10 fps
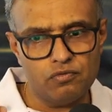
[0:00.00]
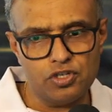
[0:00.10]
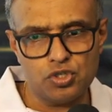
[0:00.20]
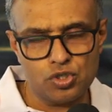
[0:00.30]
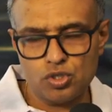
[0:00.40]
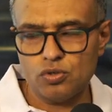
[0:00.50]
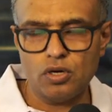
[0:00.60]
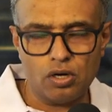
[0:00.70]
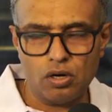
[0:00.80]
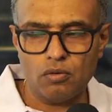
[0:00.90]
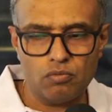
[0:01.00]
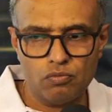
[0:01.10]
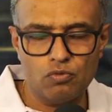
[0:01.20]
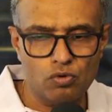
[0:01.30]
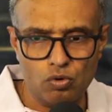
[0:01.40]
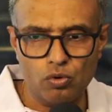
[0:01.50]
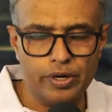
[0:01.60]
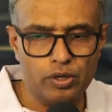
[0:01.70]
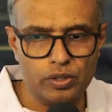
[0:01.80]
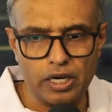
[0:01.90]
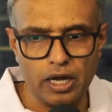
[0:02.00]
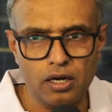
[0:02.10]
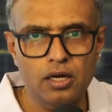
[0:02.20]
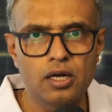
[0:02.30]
which go into the lung,